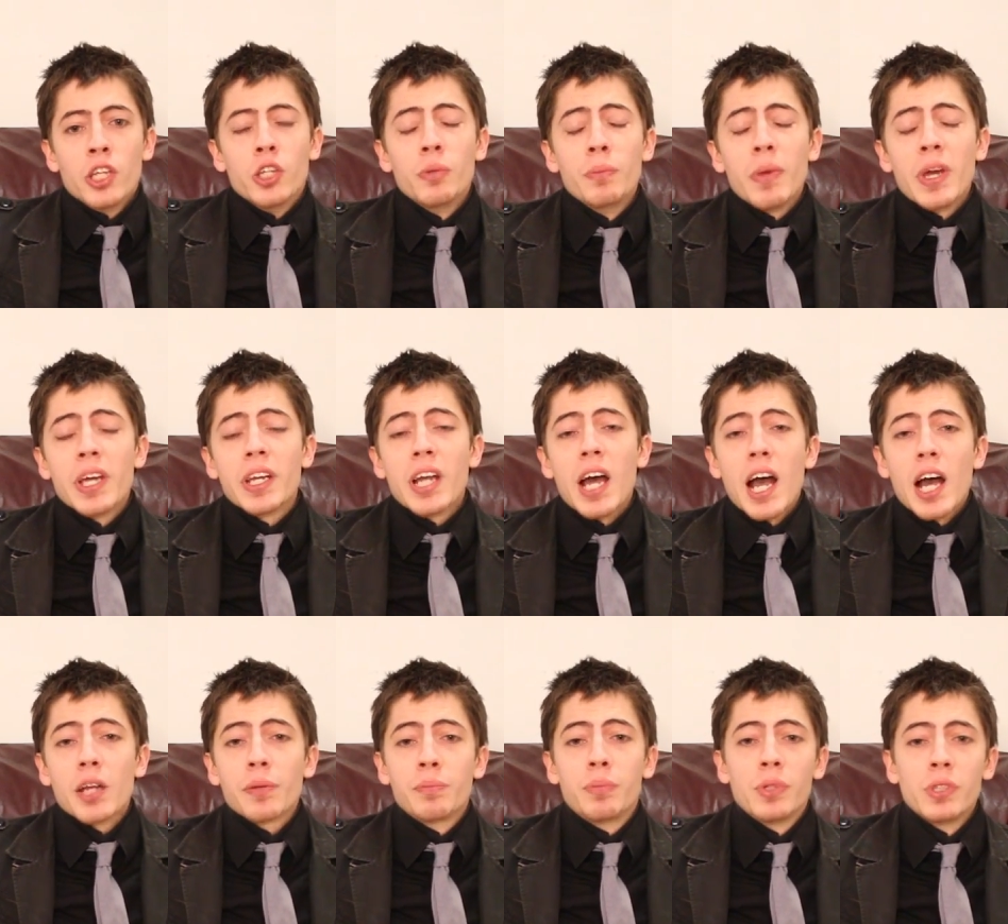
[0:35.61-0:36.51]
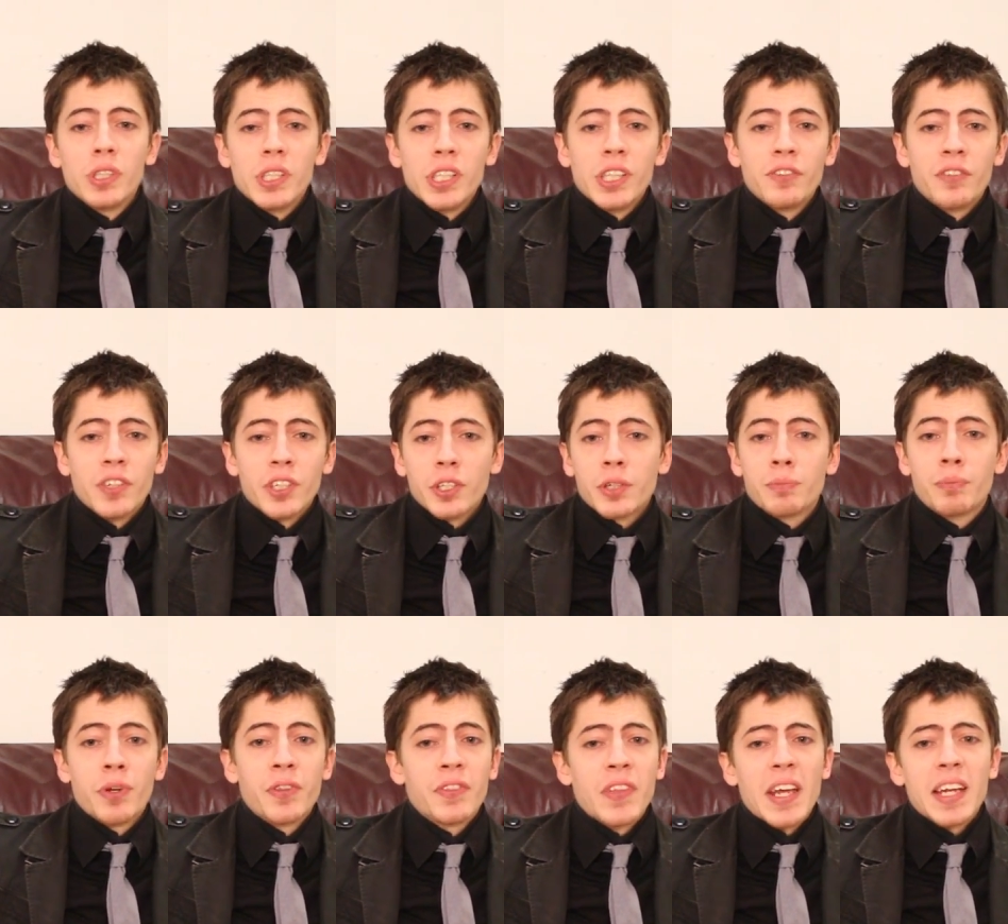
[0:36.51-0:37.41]
You may not believe
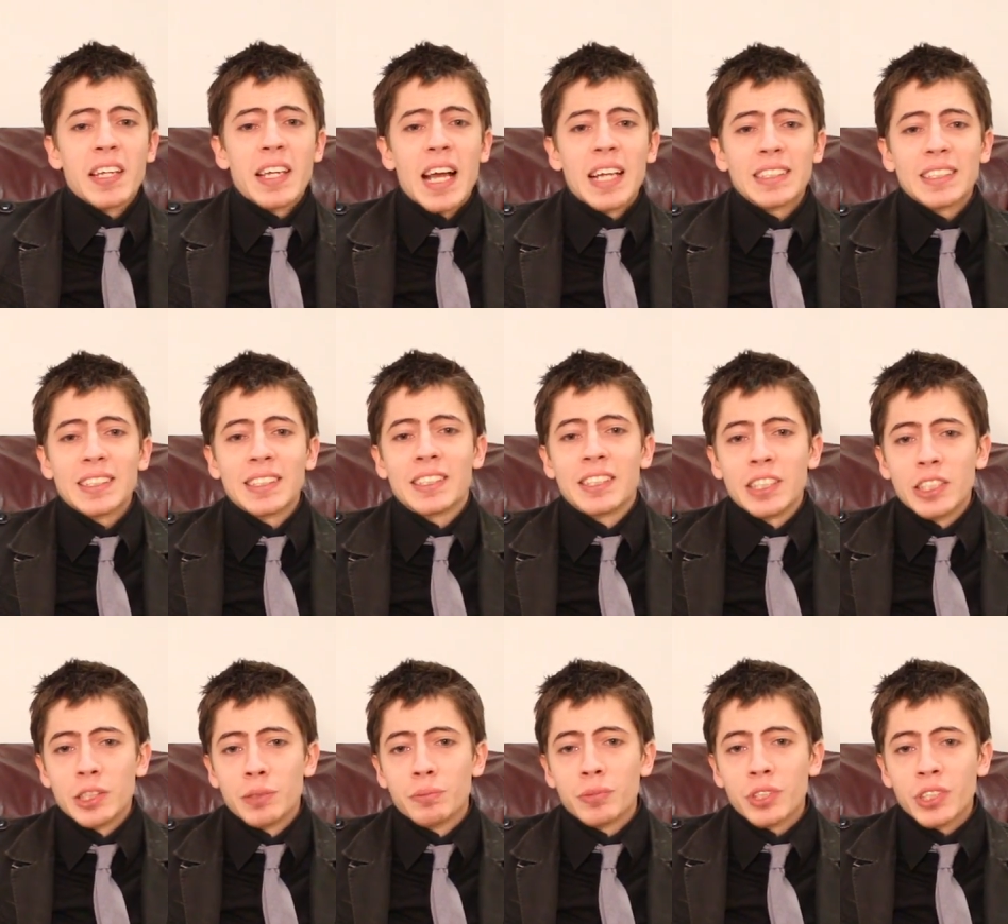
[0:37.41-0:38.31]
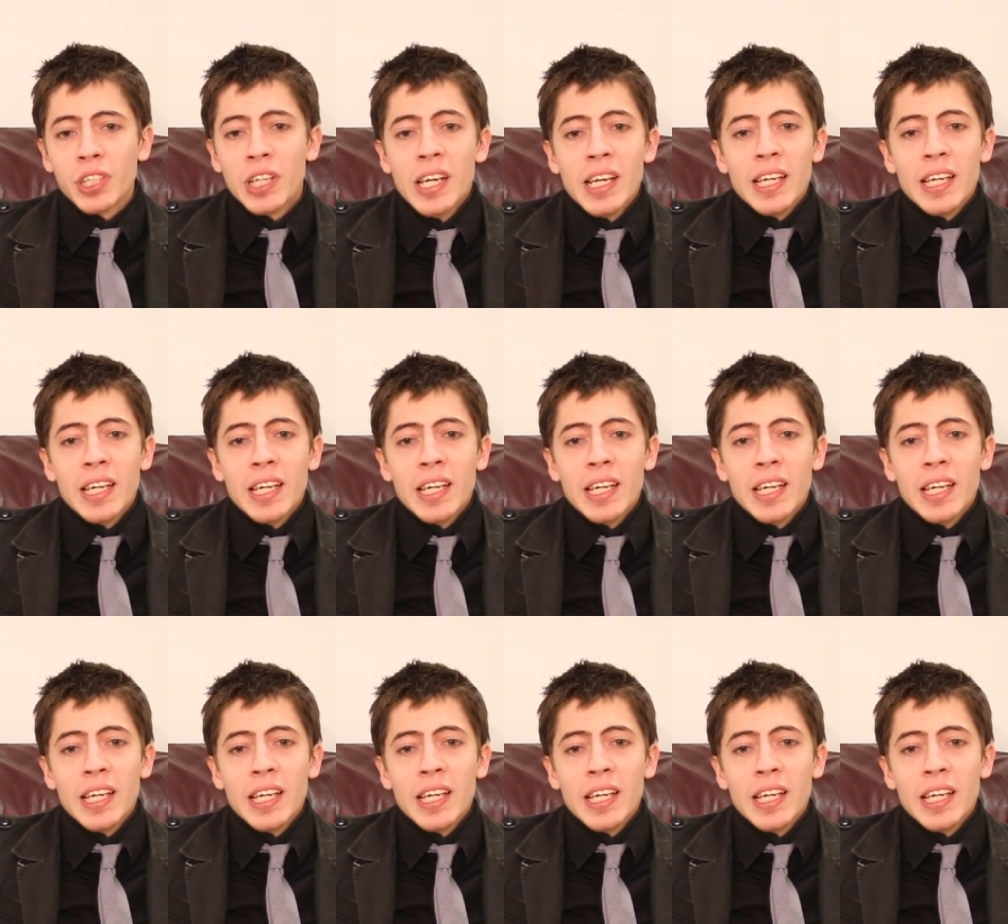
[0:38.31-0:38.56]
it, pathetic as it seems,